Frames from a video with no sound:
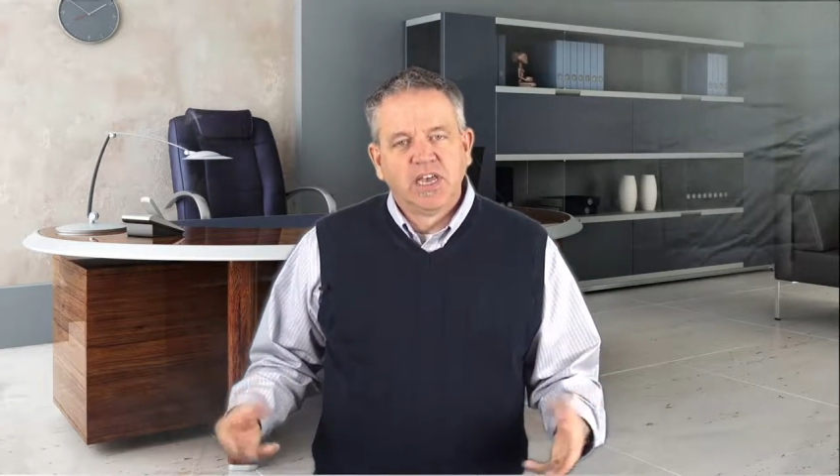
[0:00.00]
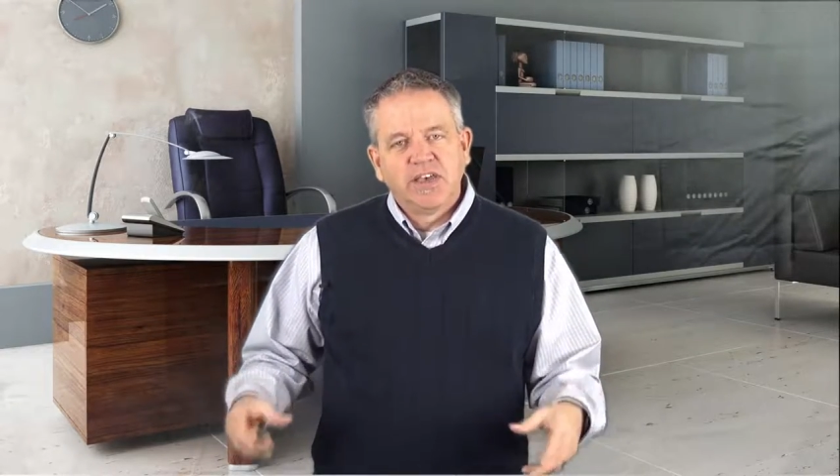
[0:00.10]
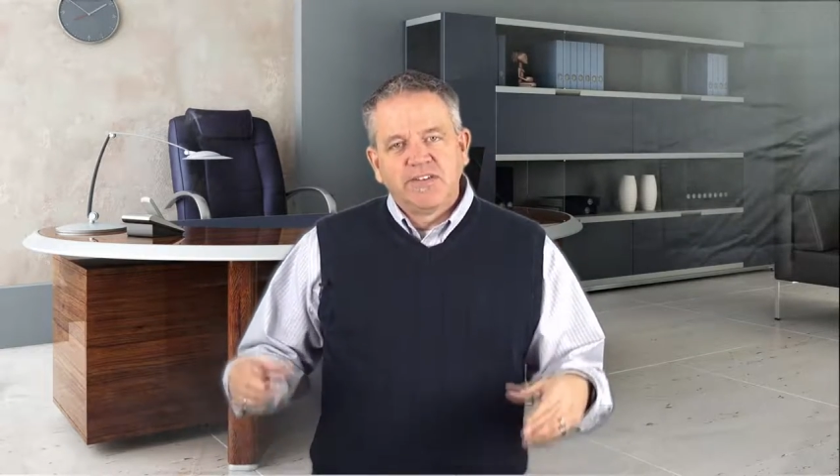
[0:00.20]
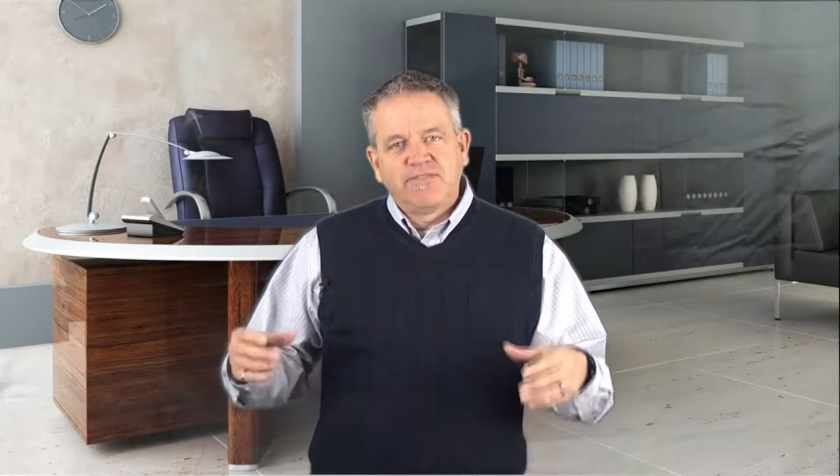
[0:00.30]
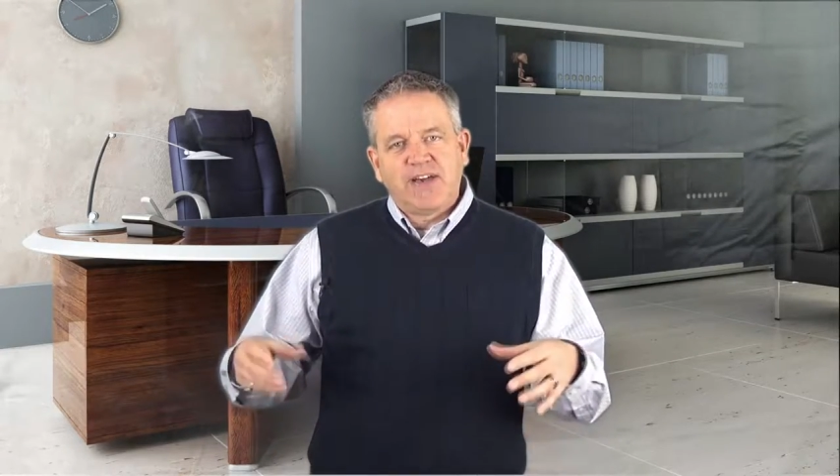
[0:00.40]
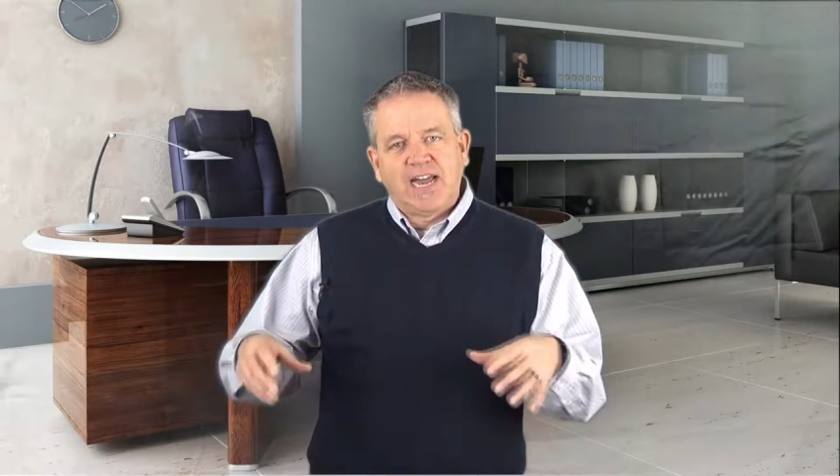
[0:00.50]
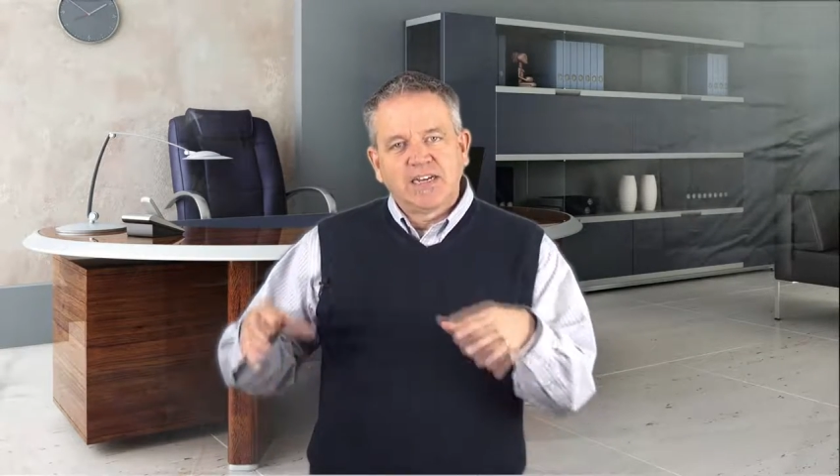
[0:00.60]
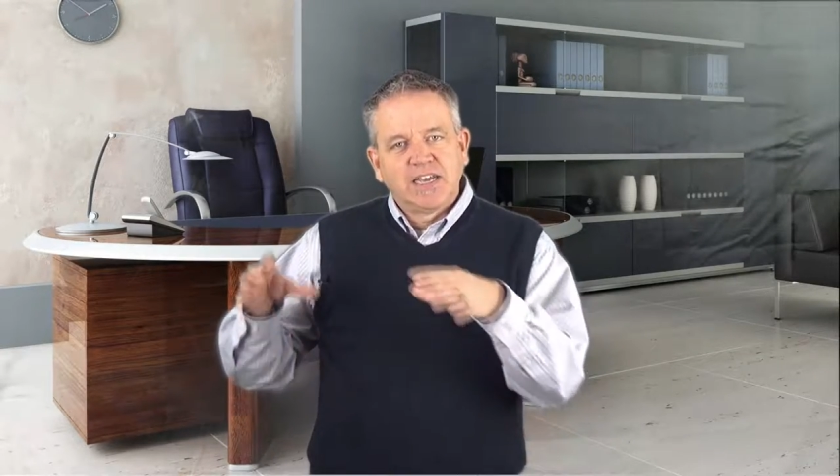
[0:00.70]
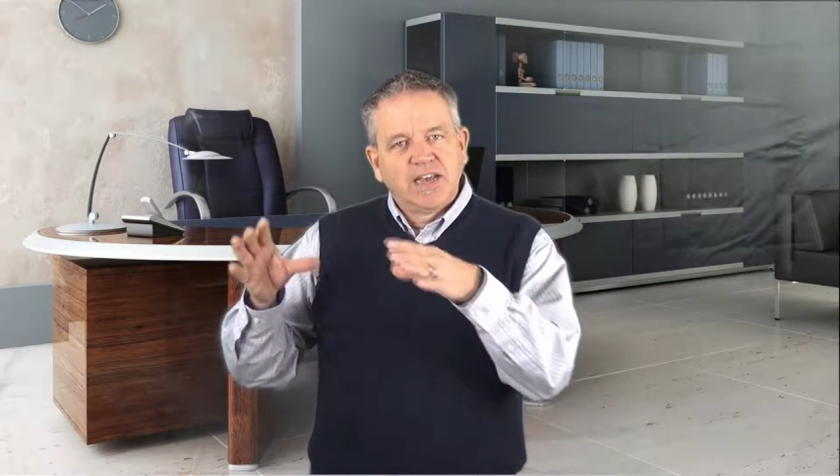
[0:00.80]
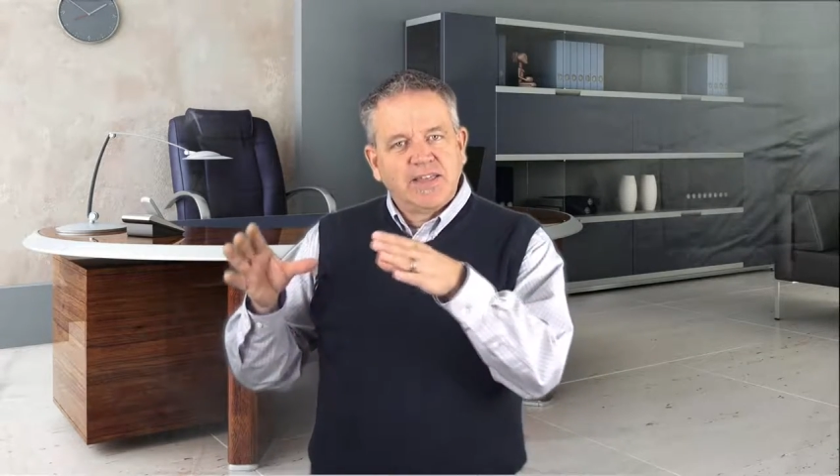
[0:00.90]
In
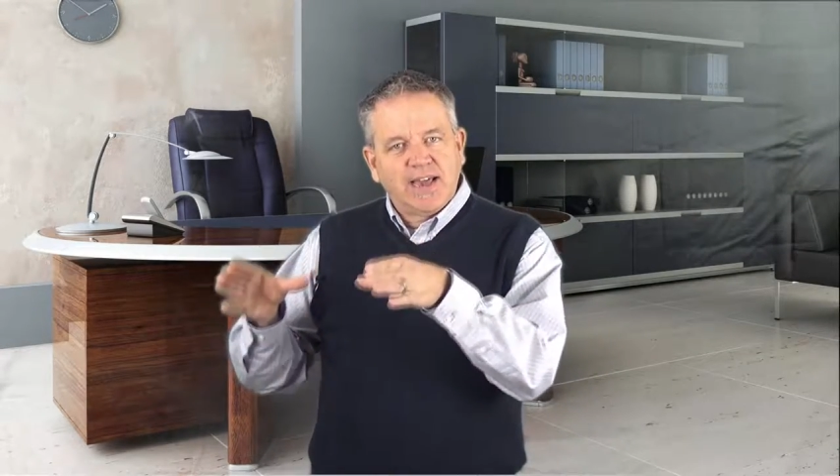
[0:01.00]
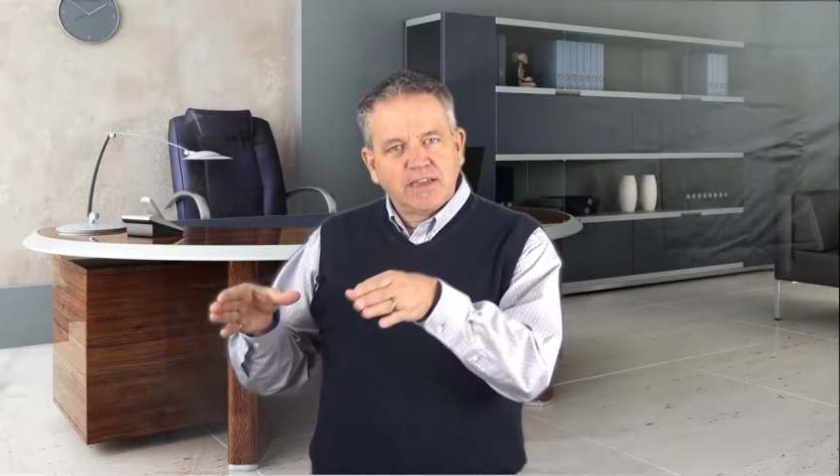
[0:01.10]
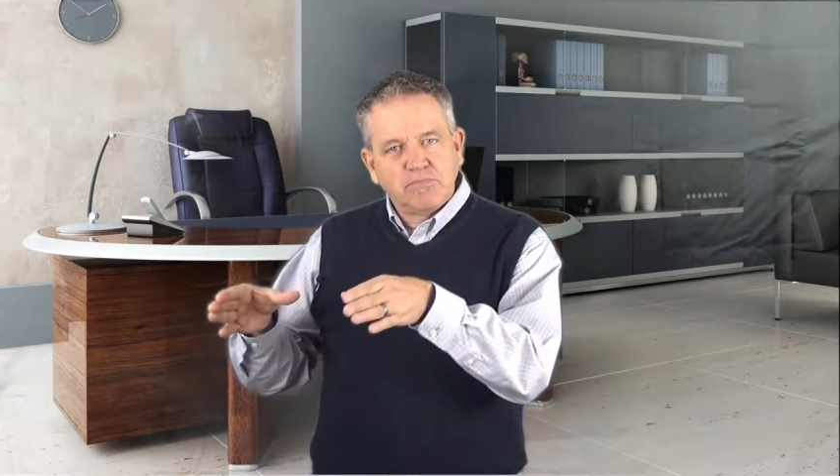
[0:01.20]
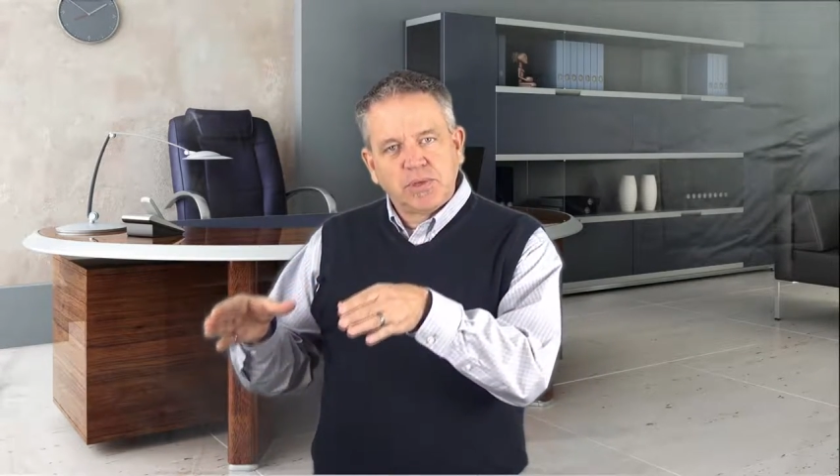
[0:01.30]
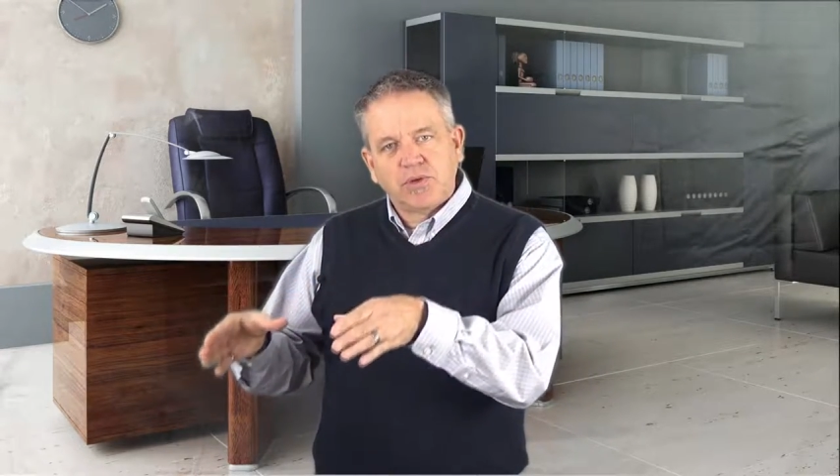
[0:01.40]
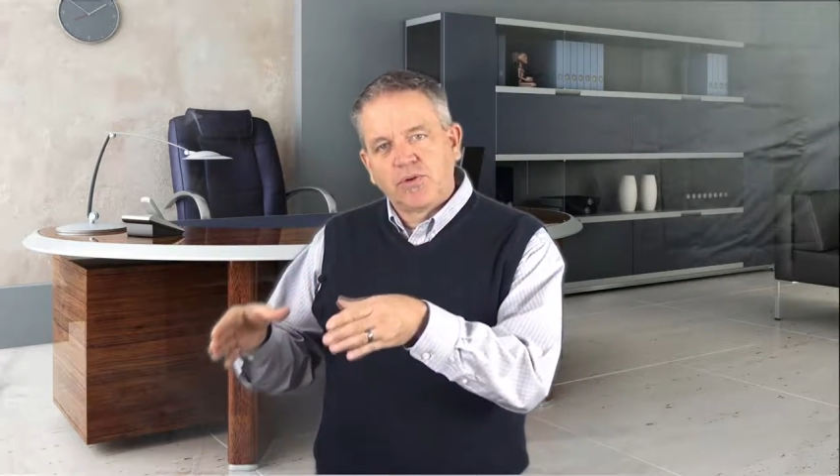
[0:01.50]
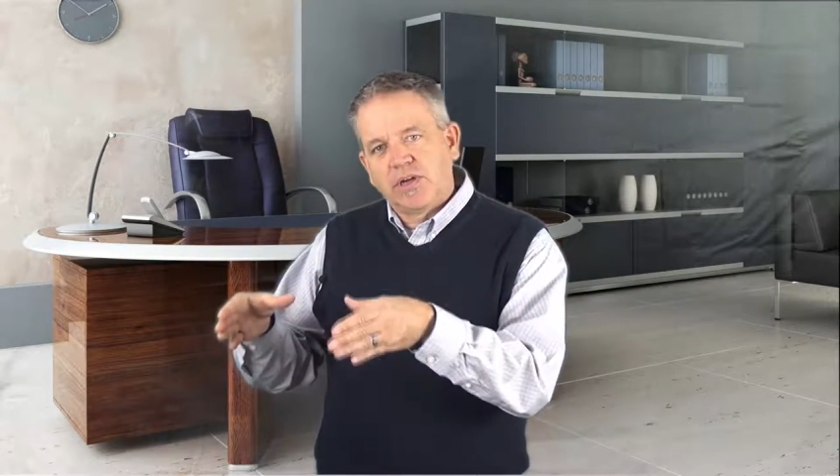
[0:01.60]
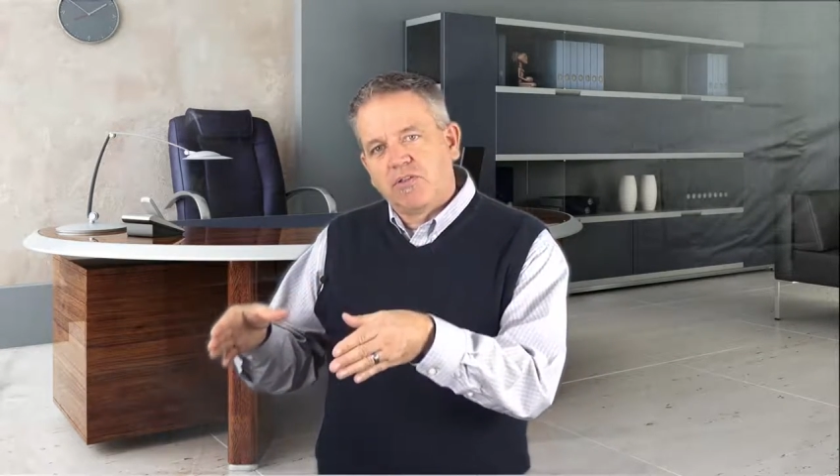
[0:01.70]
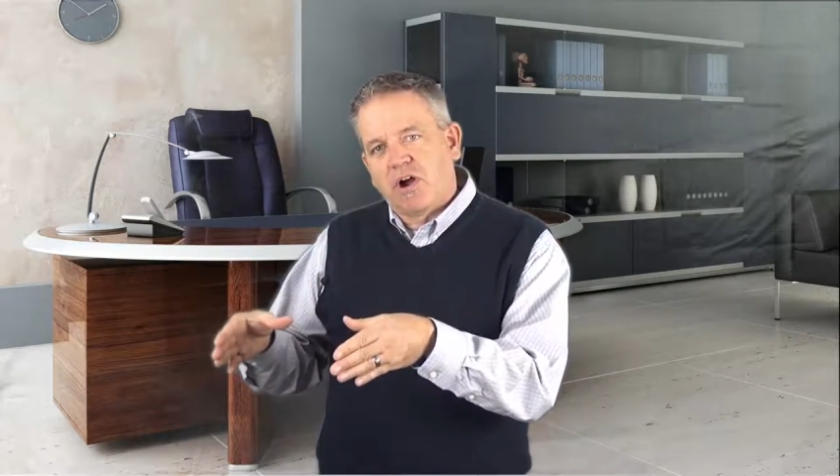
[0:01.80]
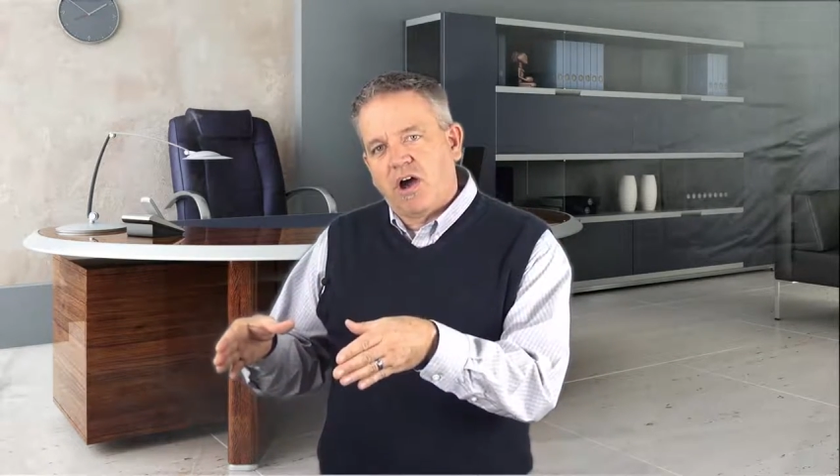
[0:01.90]
fact, that computer
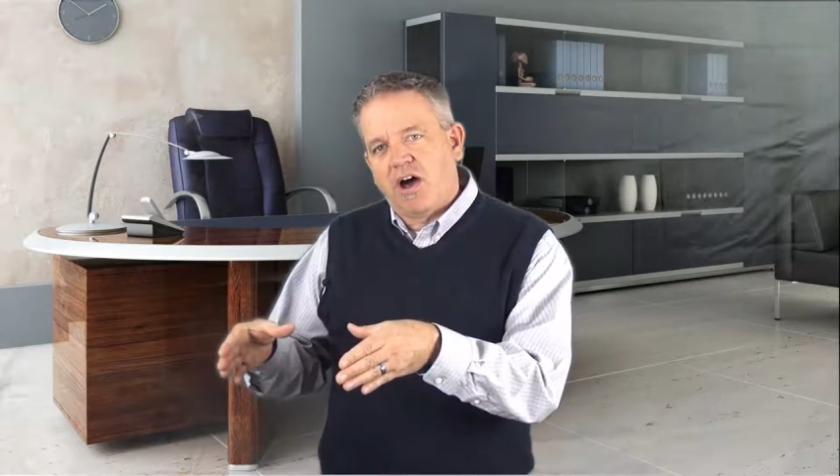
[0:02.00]
in their